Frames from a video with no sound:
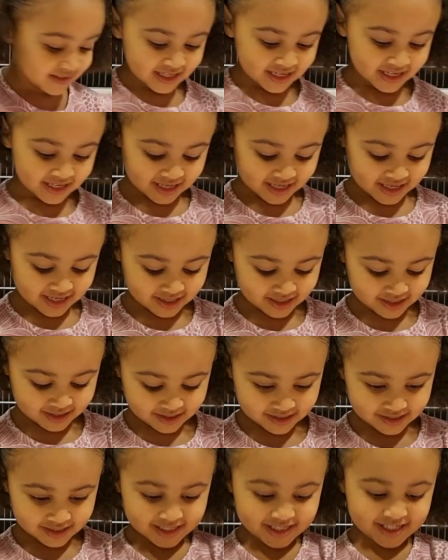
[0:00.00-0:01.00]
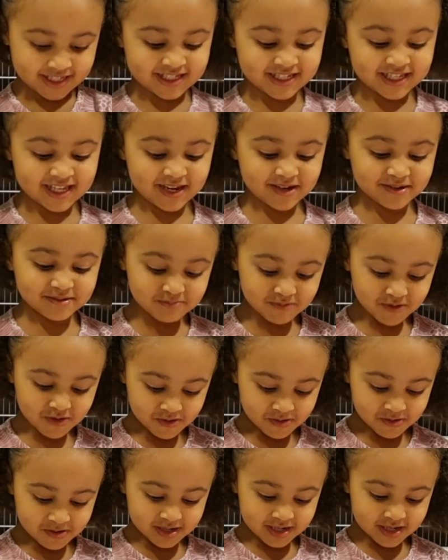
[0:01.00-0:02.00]
And let's stay
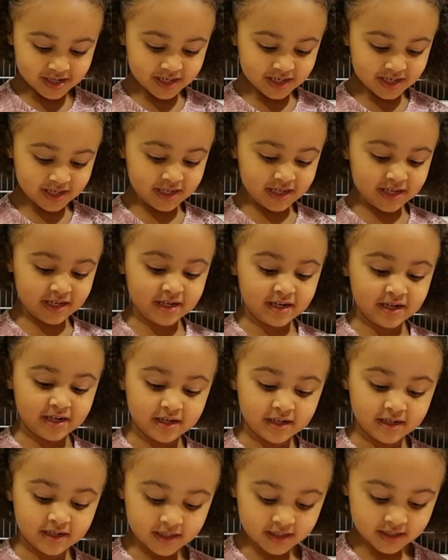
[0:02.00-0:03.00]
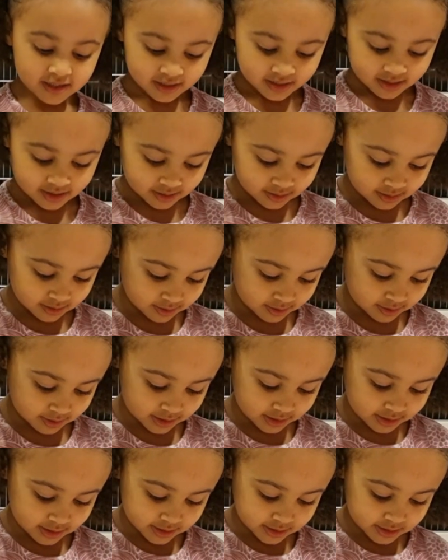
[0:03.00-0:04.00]
more in here. This
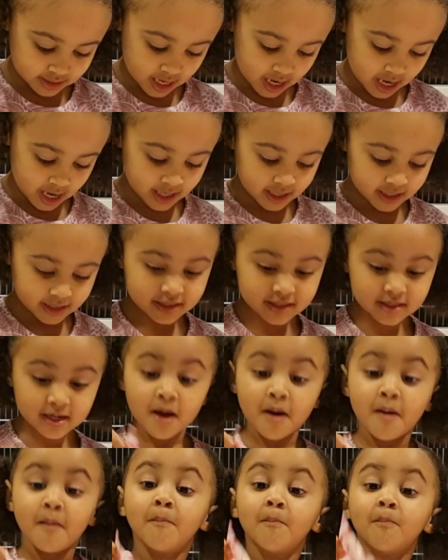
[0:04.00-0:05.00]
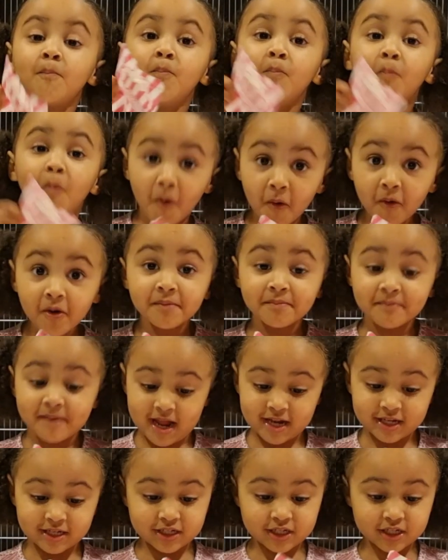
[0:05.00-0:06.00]
says more
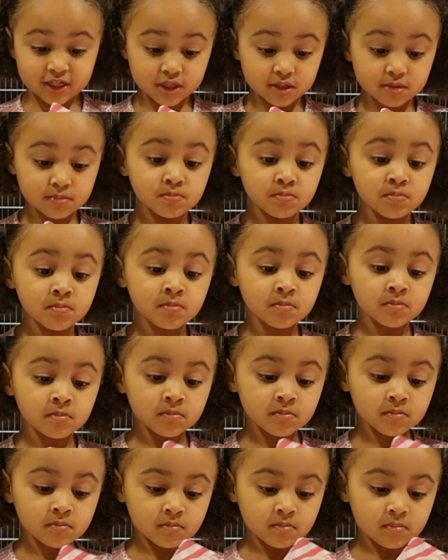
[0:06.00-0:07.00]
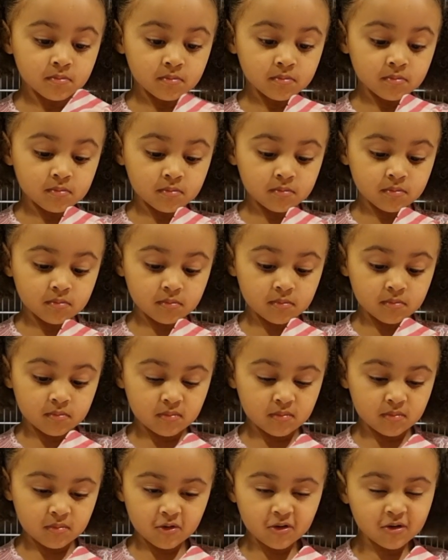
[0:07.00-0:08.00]
magic slime.
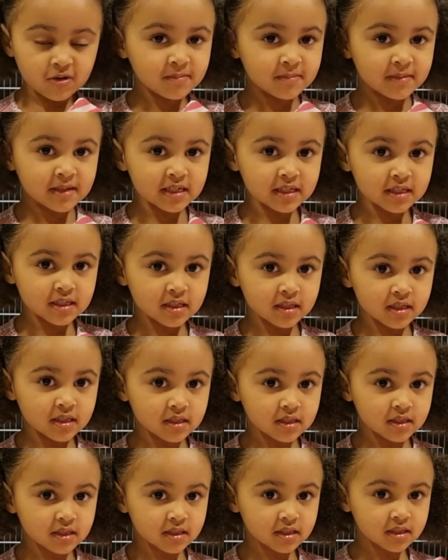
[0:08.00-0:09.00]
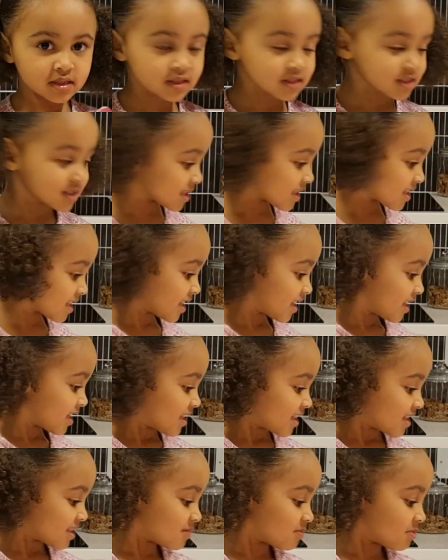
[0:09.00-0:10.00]
More magic.
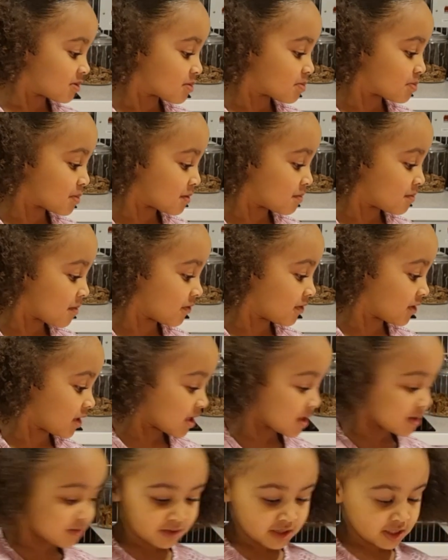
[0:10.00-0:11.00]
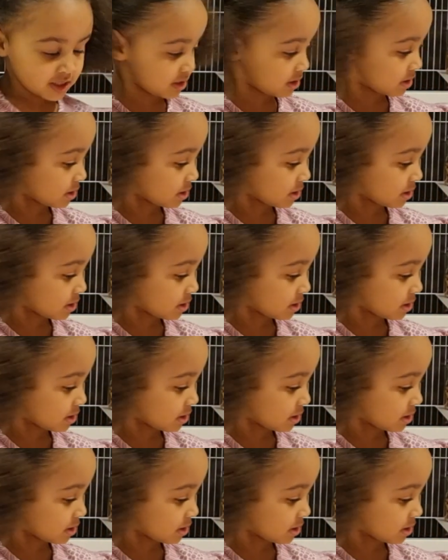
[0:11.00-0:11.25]
Let's put about the other ones.